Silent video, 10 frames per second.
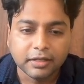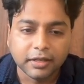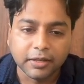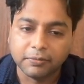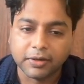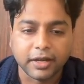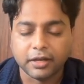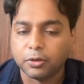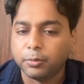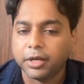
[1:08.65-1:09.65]
never
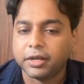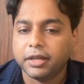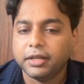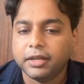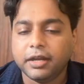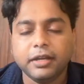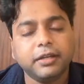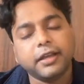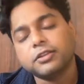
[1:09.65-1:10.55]
add commentary, and it